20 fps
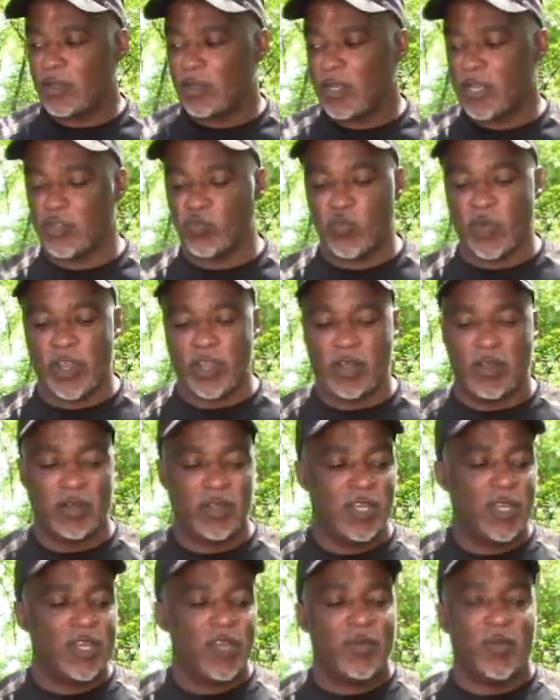as well.
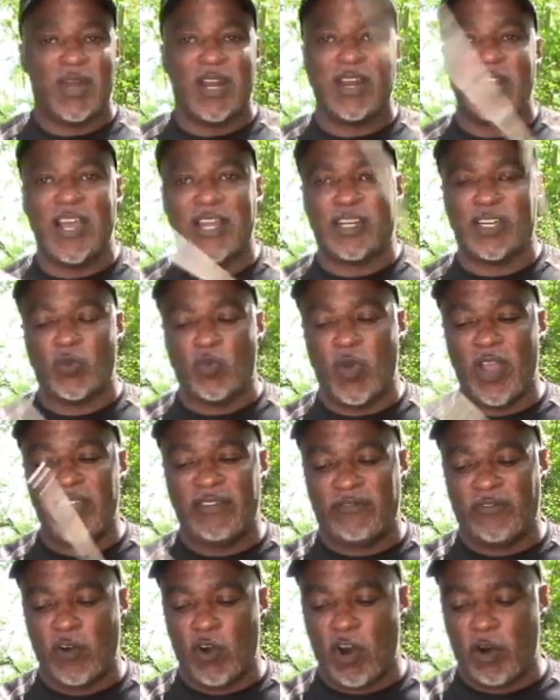But I like the
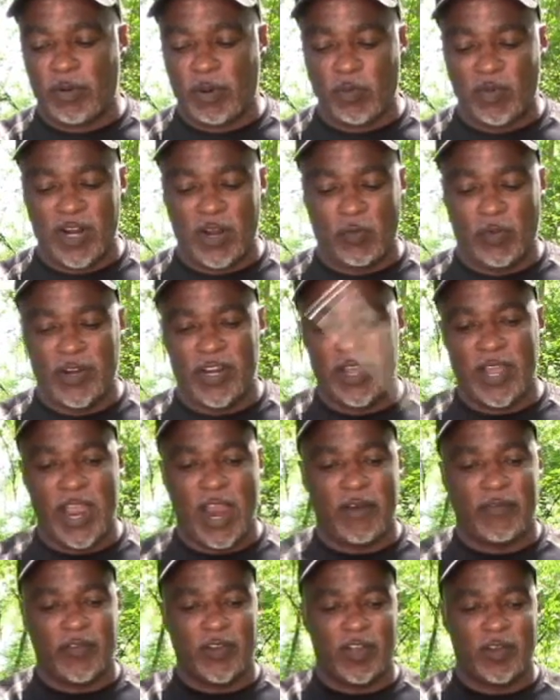weight forward when I went to
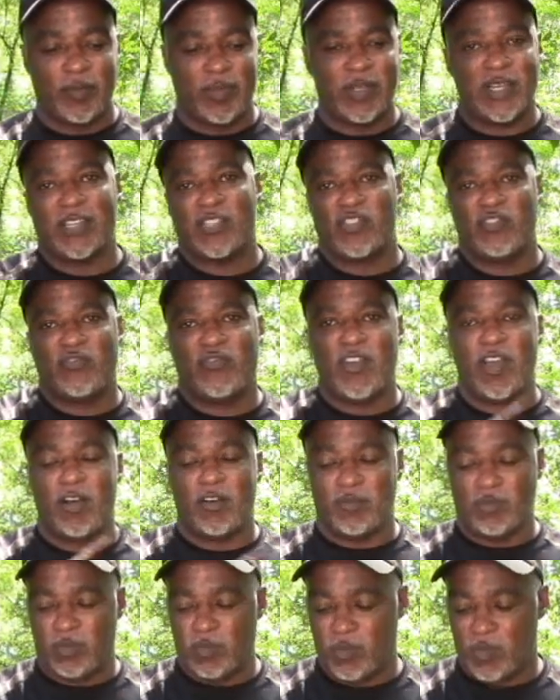Africa, but I just felt